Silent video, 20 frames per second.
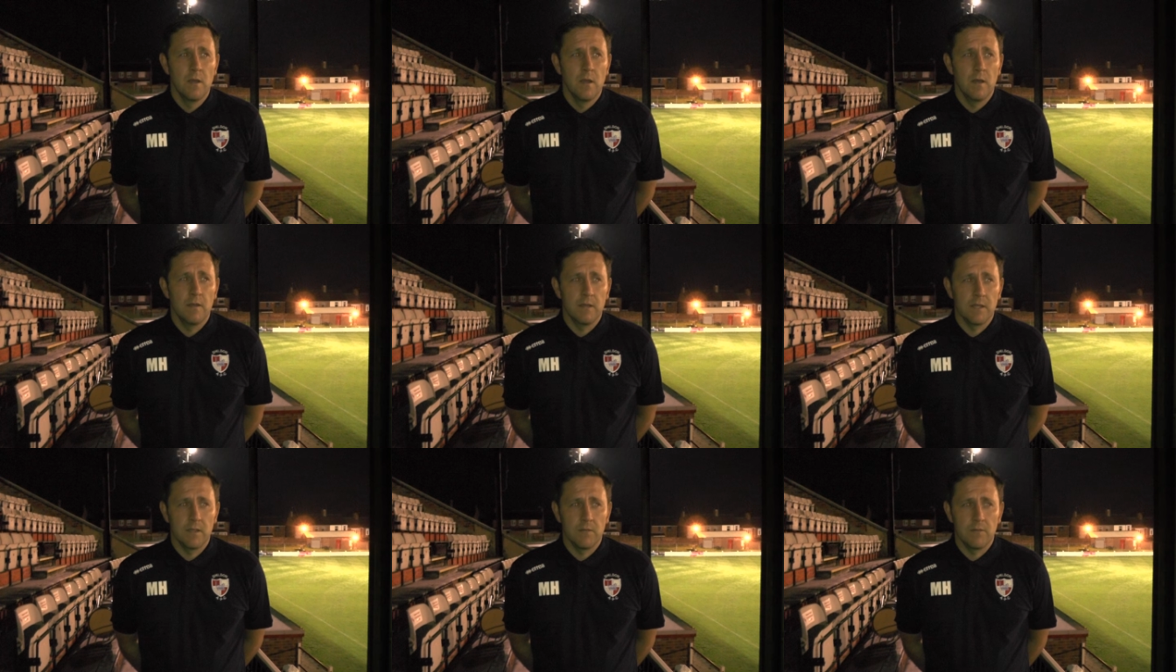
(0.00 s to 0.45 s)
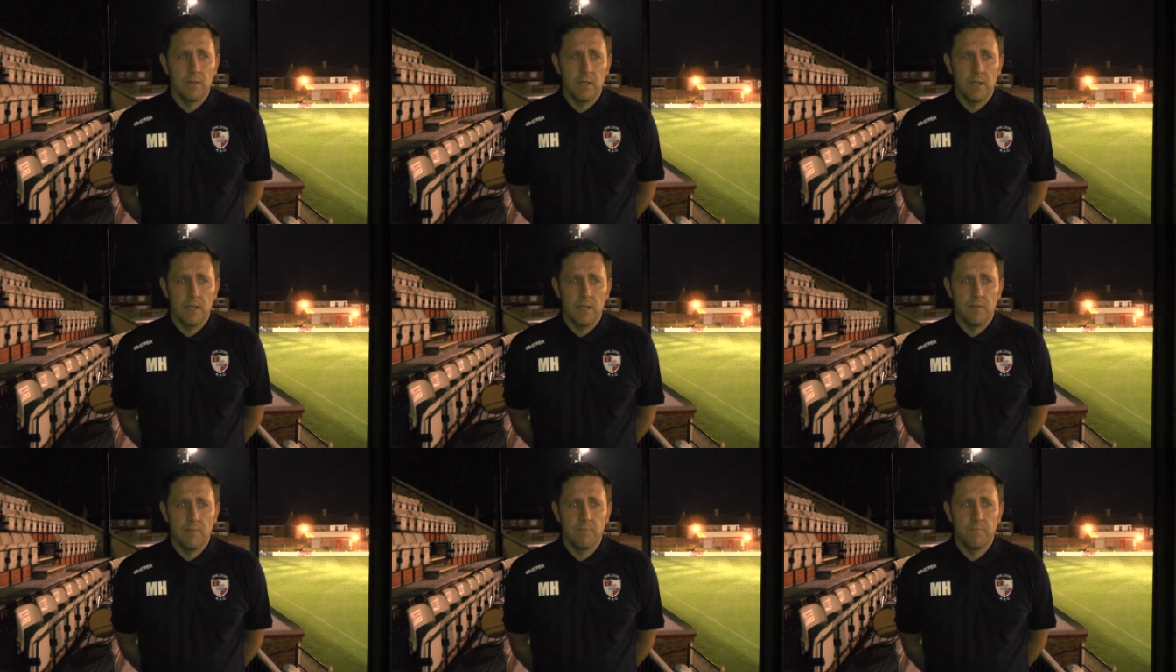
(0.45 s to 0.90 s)
I think
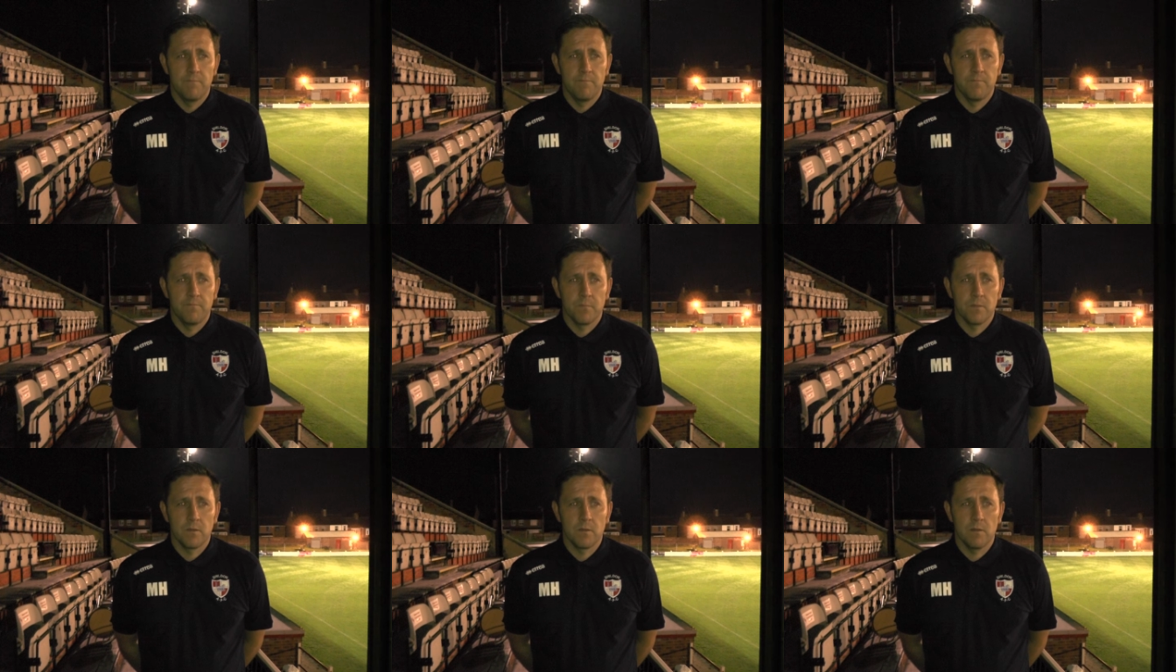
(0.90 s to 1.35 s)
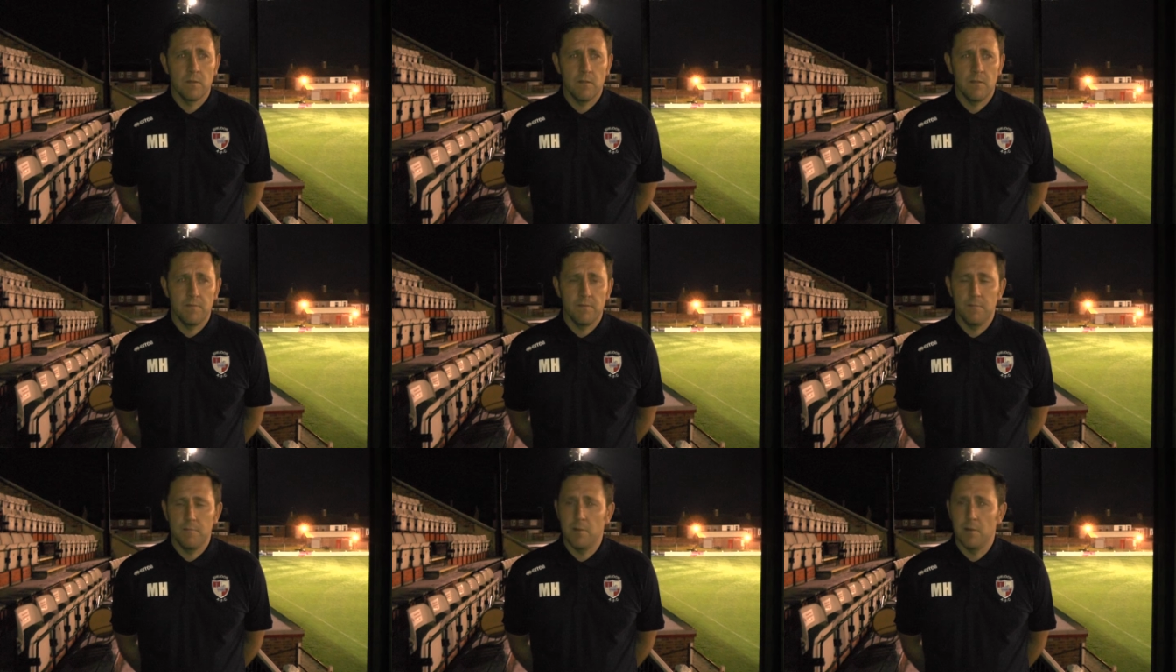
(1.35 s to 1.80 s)
um,
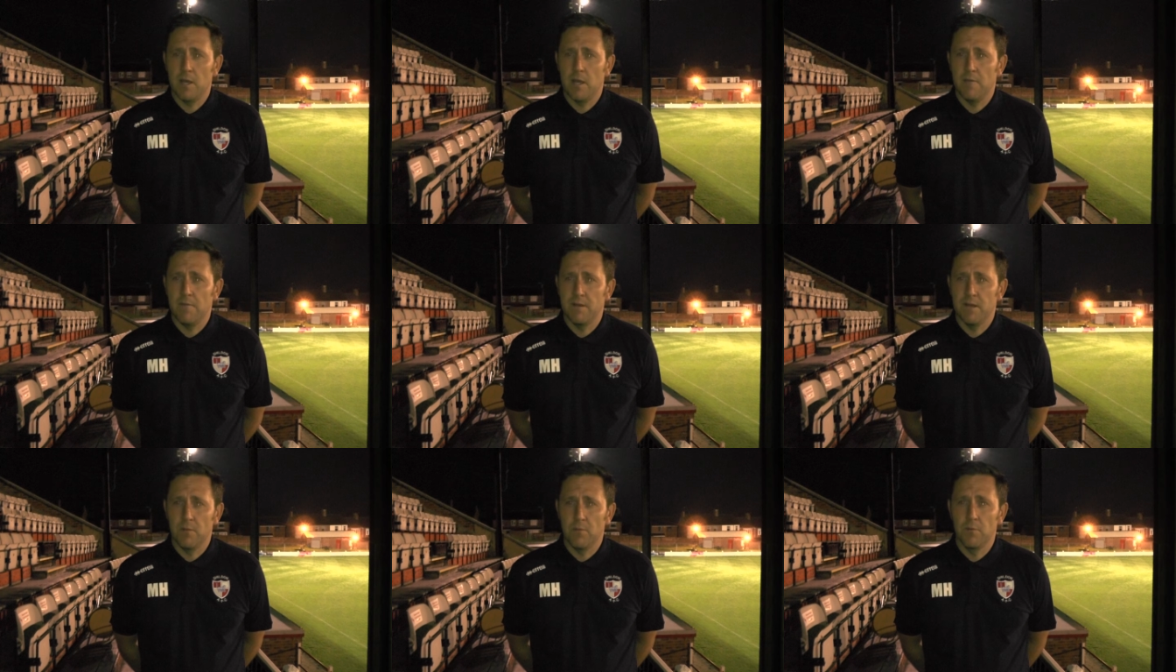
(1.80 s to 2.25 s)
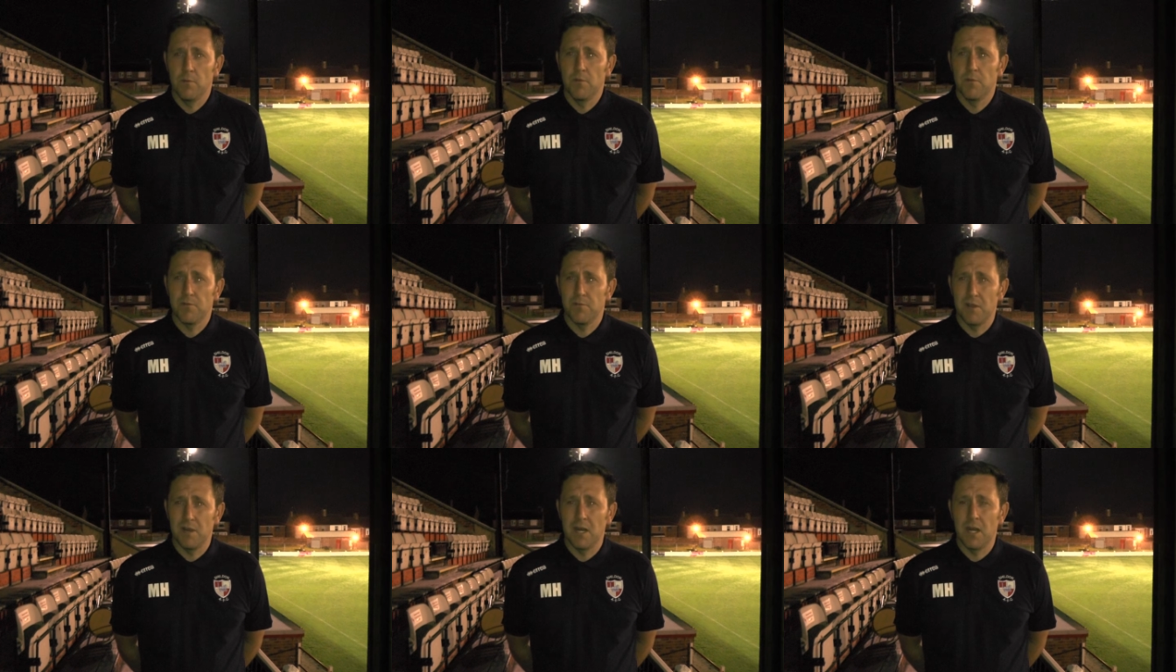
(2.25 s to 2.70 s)
after about half an hour we
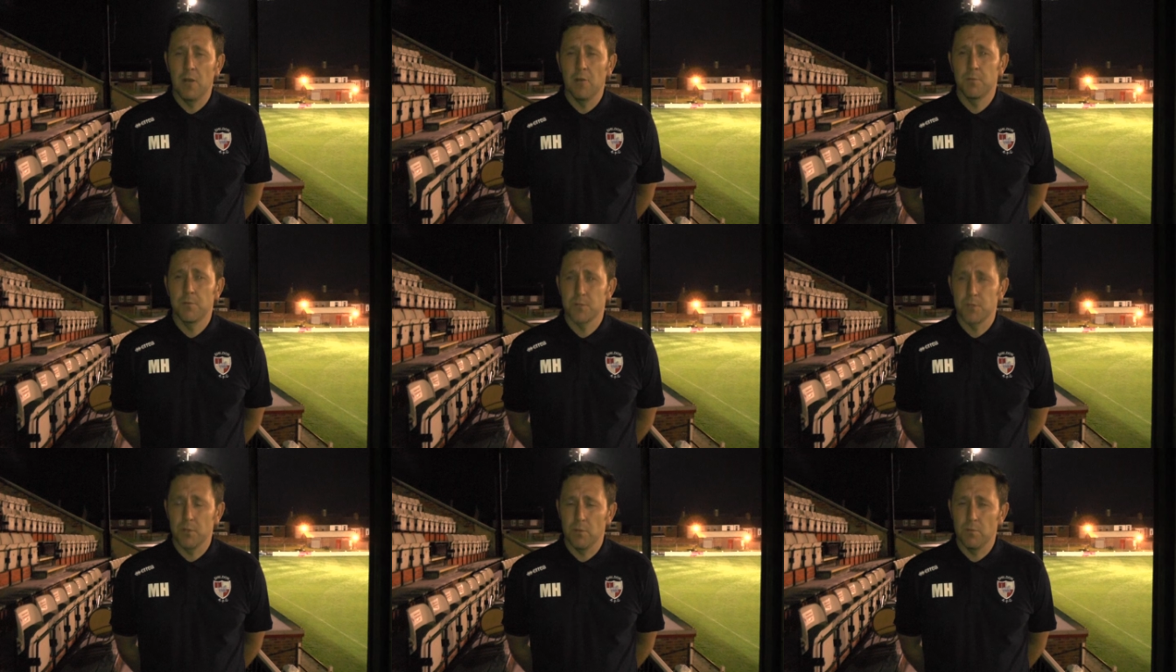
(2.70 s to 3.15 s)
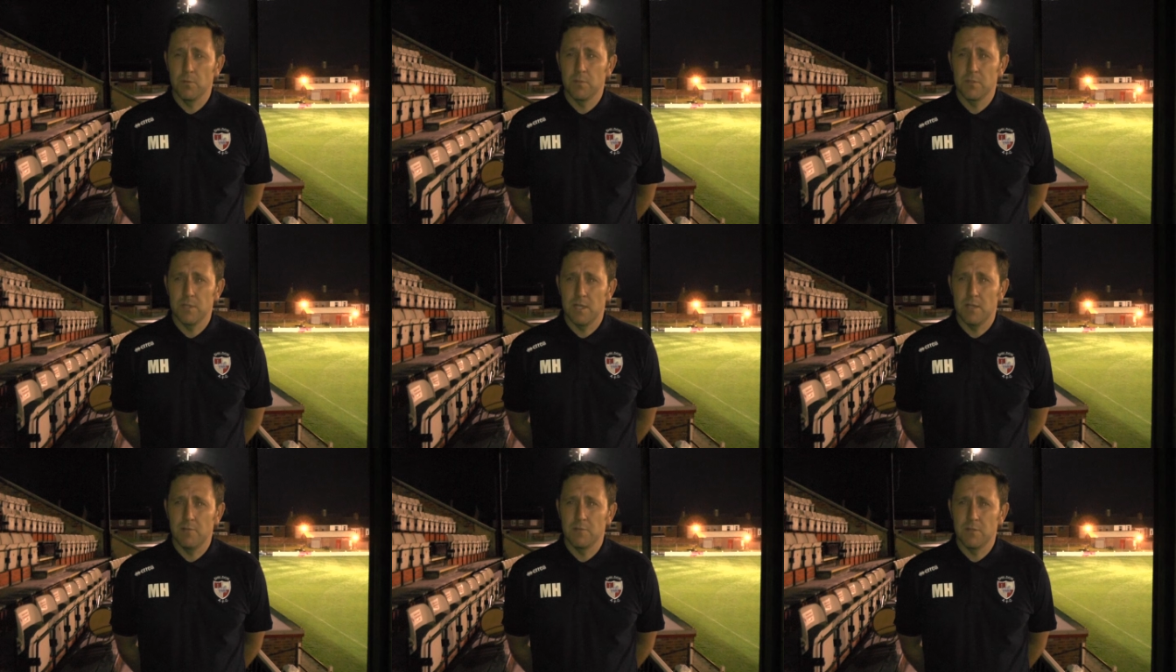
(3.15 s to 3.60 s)
were 3 0 up, so it
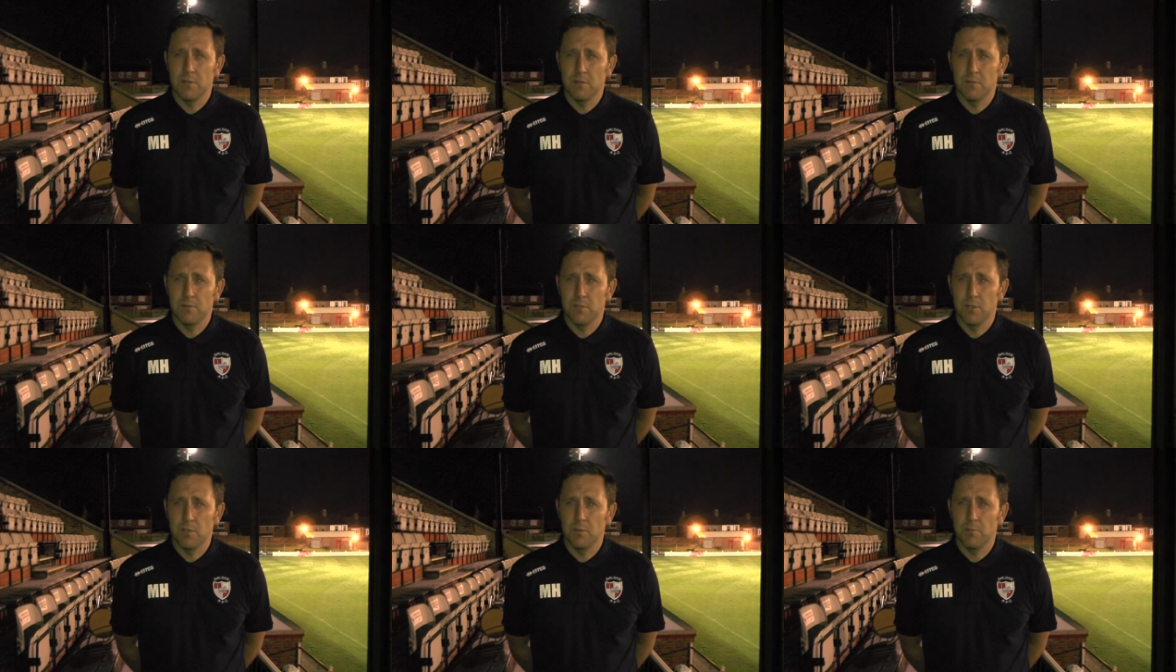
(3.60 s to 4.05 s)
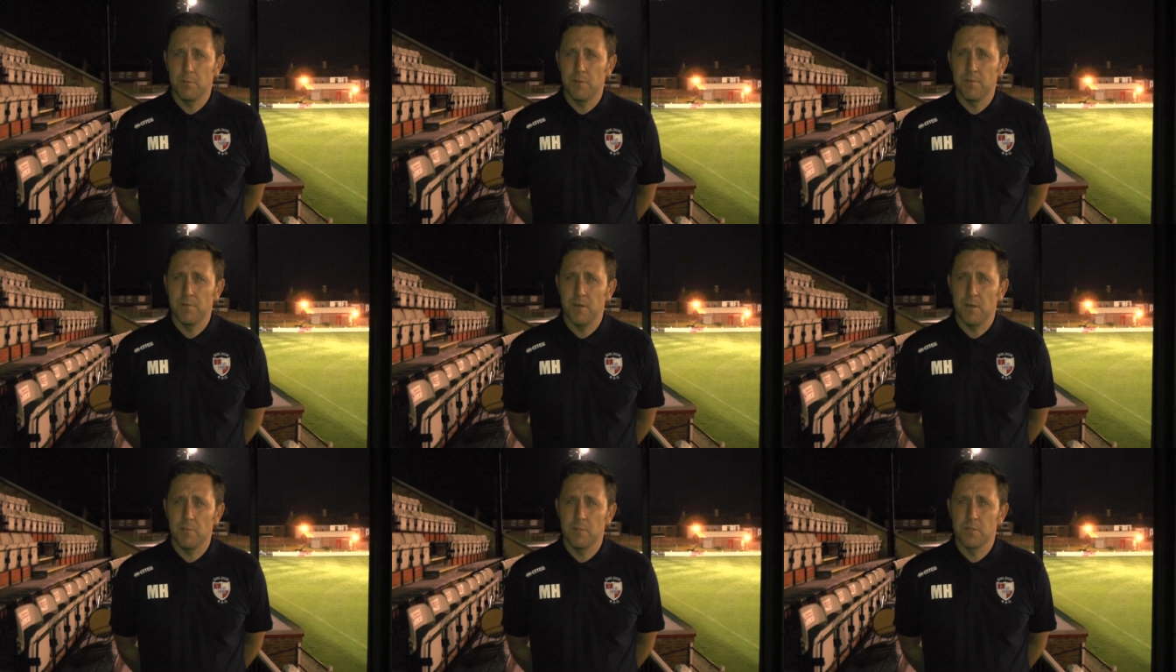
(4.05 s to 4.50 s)
was, uh, it, was, it was a good
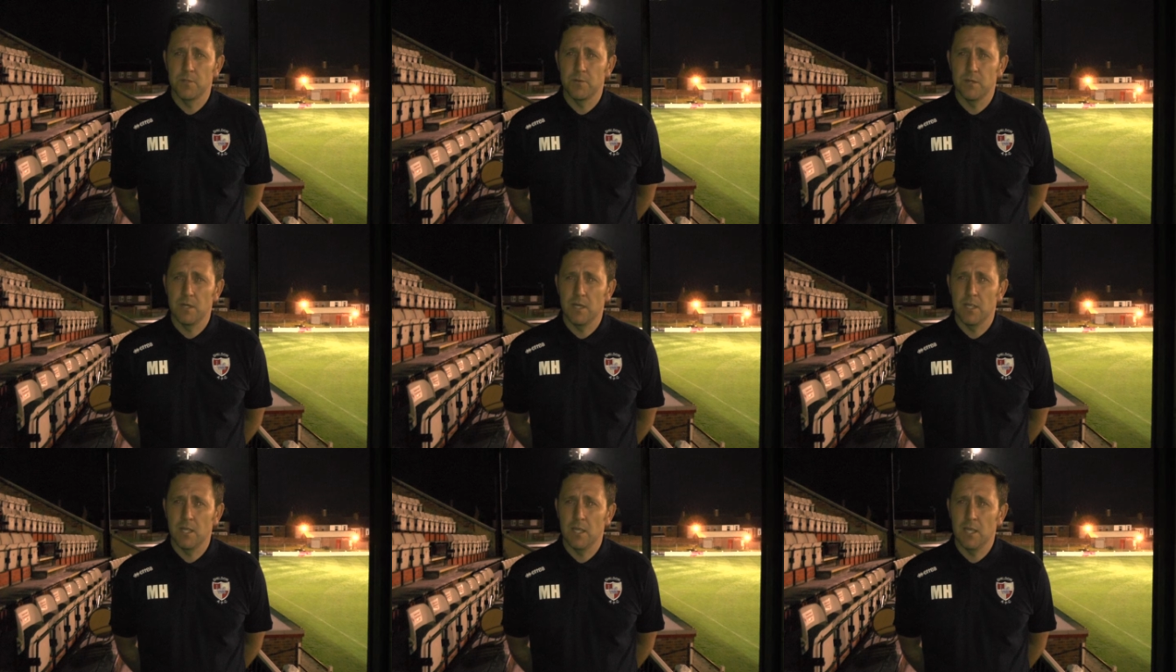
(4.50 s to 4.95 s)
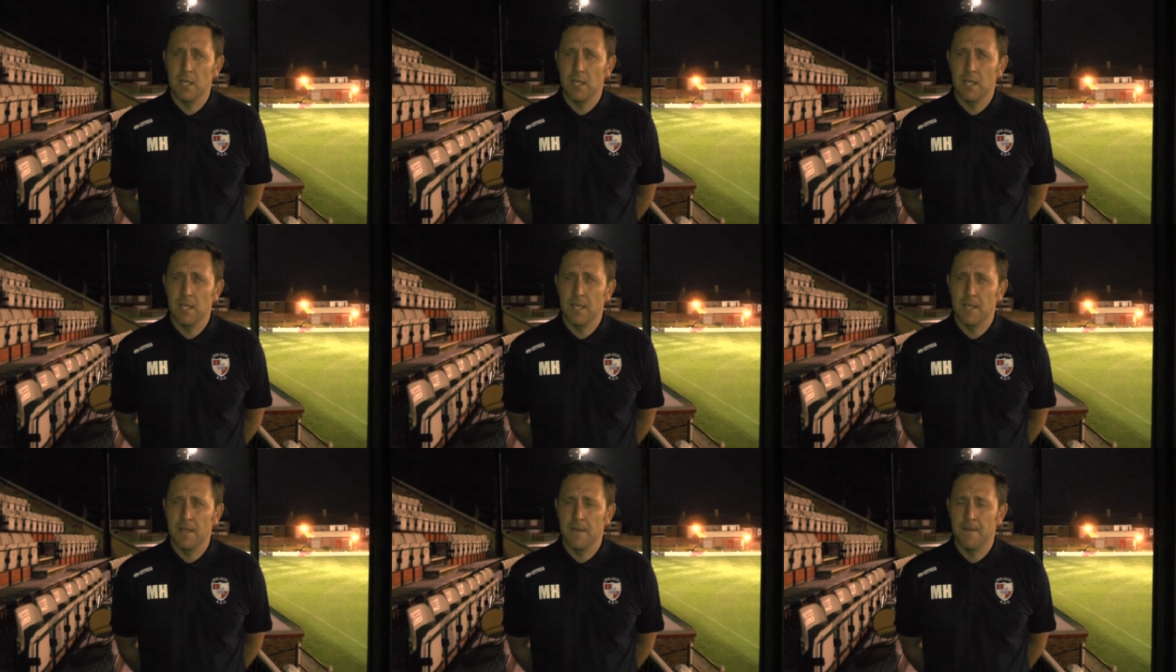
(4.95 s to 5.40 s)
performance, really.
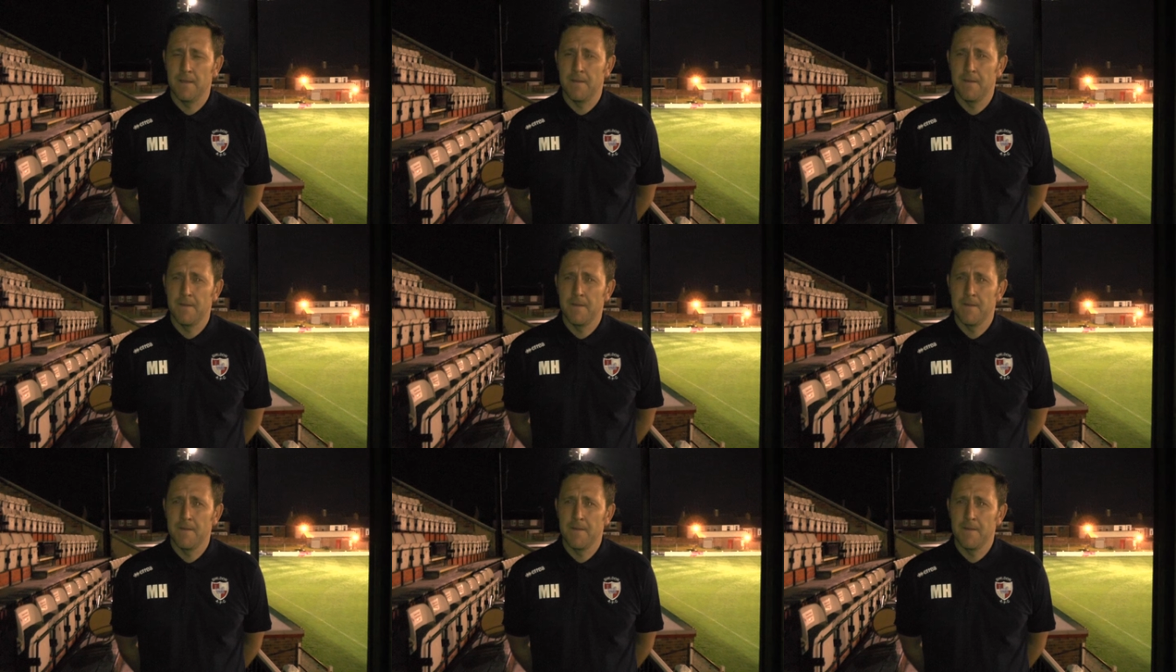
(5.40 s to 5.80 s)
It must